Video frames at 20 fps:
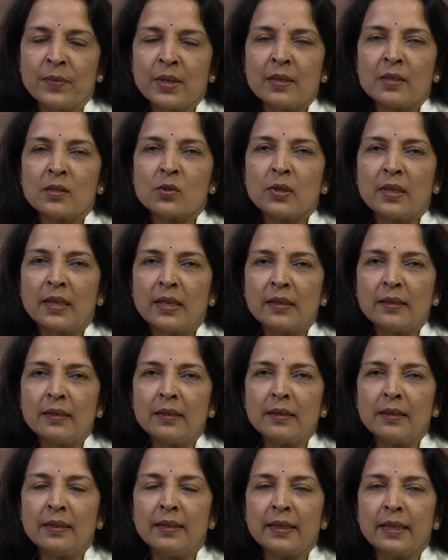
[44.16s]
So here
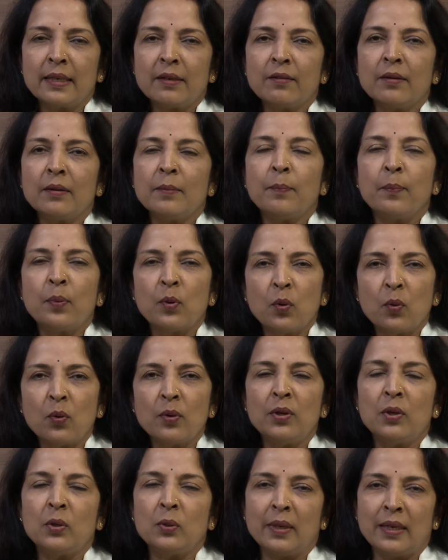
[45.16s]
they are
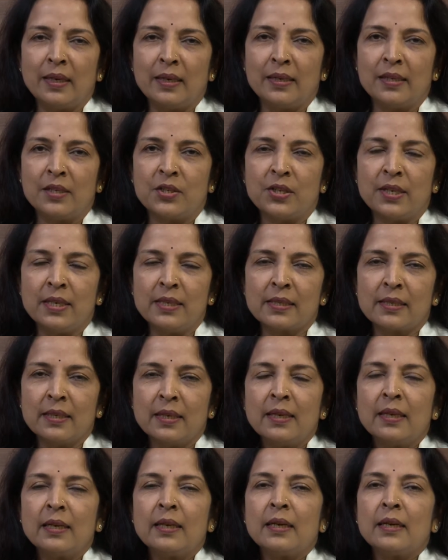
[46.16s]
prone to allergies.
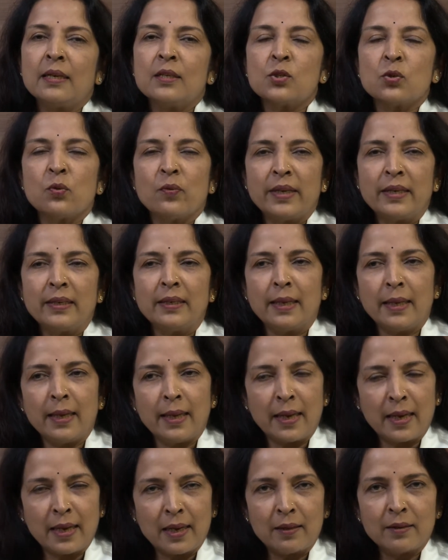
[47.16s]
So when
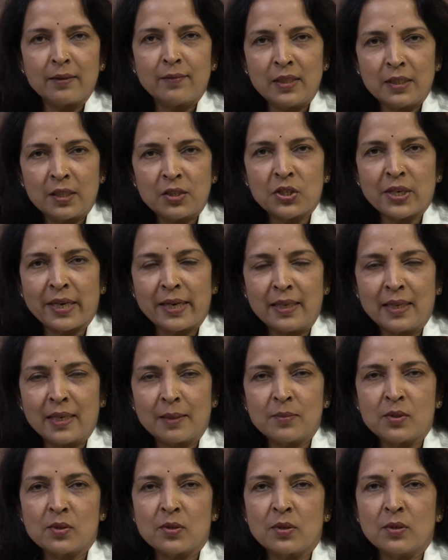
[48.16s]
the child
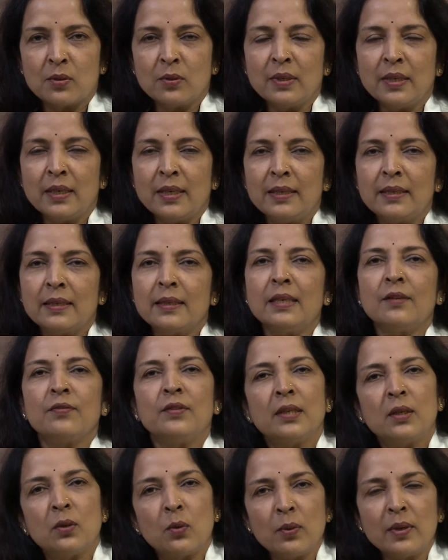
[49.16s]
comes to you, either if they
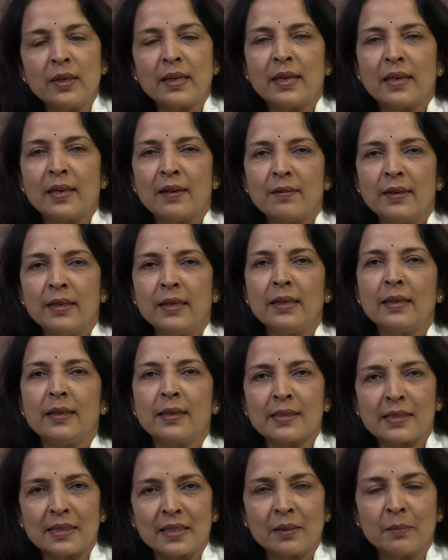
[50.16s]
don't have any
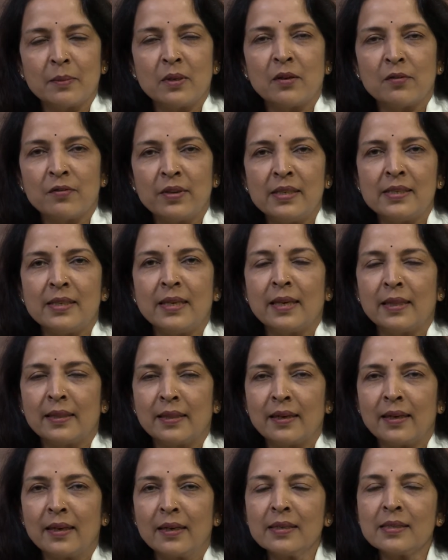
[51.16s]
asthma, wheezing in the
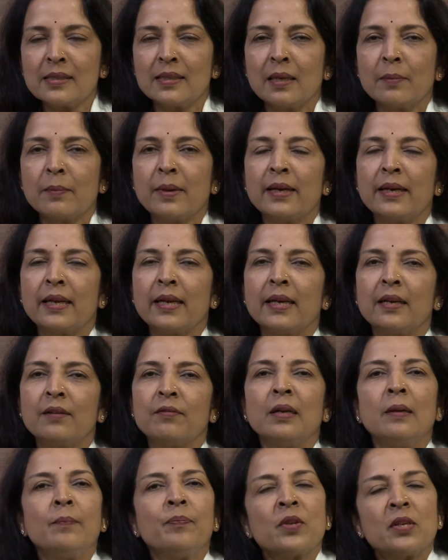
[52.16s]
lungs, they might have
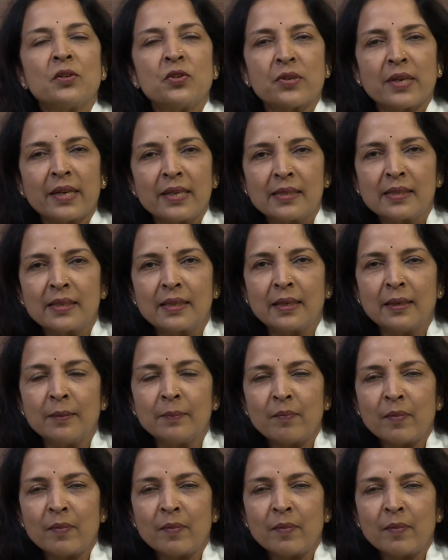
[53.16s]
dry skin,